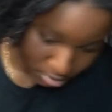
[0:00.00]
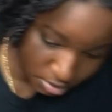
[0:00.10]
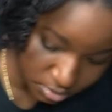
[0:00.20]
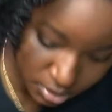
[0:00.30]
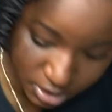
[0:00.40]

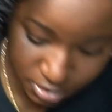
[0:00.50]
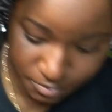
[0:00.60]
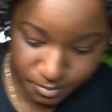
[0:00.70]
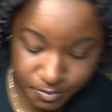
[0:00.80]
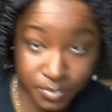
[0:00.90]
All right.
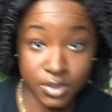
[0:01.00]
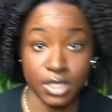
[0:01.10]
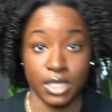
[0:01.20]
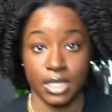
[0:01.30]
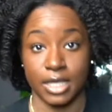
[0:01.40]

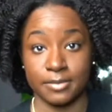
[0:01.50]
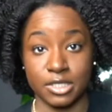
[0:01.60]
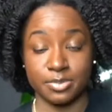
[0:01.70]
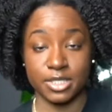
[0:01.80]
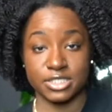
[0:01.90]
I'm
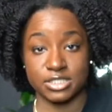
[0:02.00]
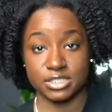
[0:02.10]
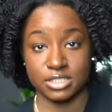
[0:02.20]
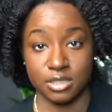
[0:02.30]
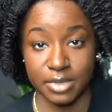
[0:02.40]
gonna place
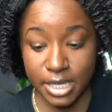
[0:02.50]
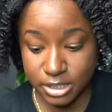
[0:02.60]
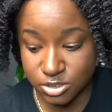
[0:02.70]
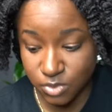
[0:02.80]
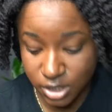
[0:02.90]
this in the bag
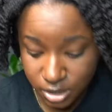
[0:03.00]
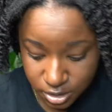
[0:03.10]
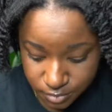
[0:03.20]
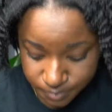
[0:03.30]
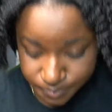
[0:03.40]
as well.